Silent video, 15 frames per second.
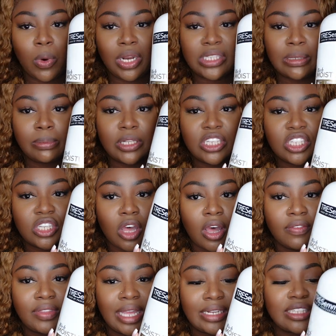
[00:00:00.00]
wanted something
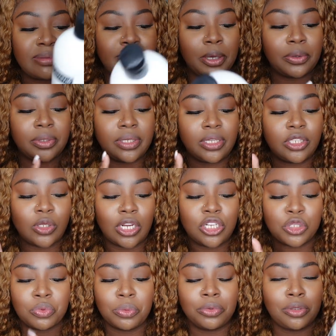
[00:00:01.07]
soft that smelled good, so I
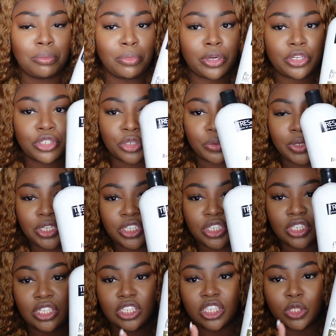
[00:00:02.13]
just went with the
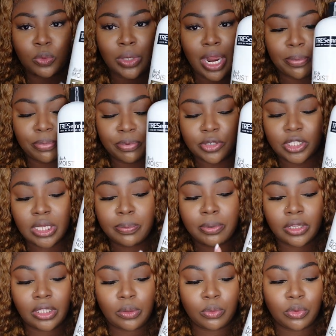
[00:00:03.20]
moisturish. This is what I
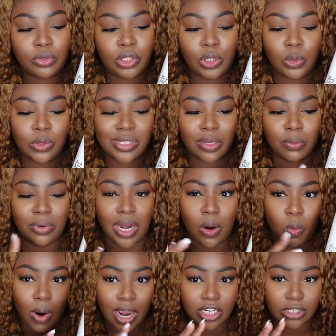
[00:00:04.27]
typically will use like when
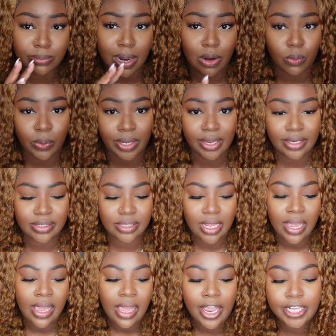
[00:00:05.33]
I wash my
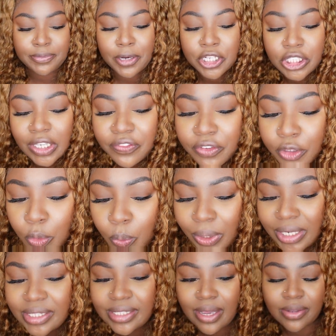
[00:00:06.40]
wigs, especially like for the
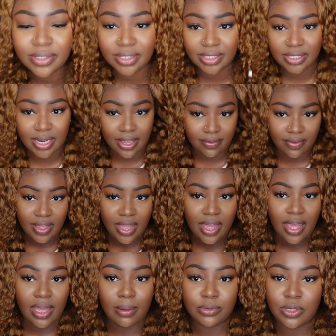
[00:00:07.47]
wig cells and
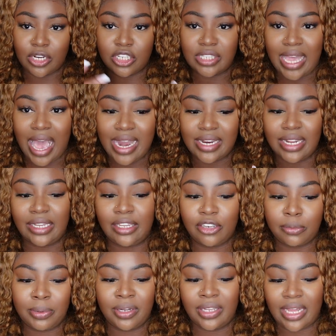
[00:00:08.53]
stuff. So I just added a
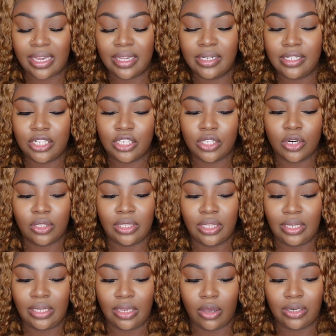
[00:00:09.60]
little bit of that conditioner
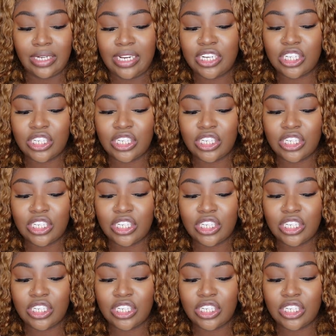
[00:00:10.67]
on each